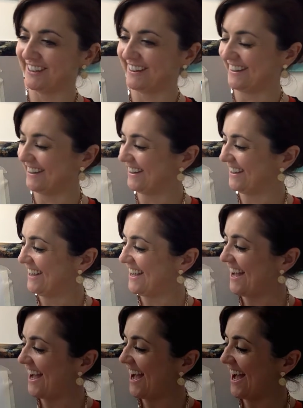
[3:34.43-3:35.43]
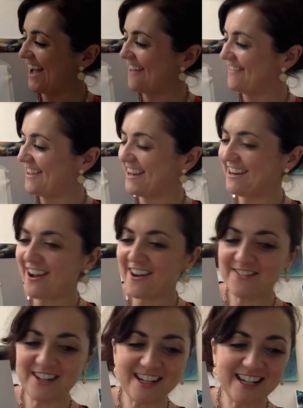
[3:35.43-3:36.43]
And then
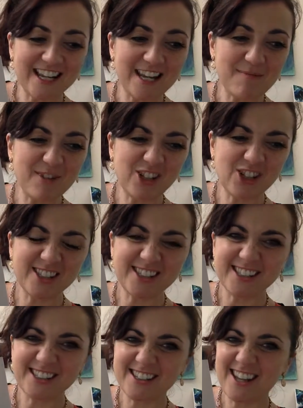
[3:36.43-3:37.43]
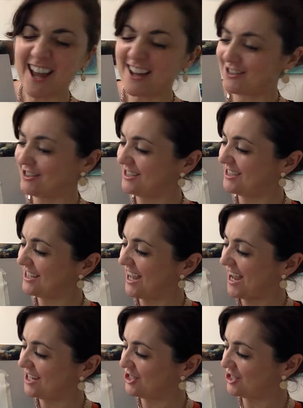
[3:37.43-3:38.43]
I'm gonna keep it just as a
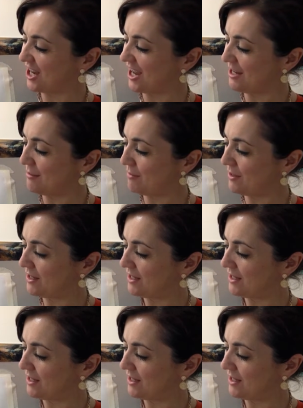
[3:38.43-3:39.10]
head shape.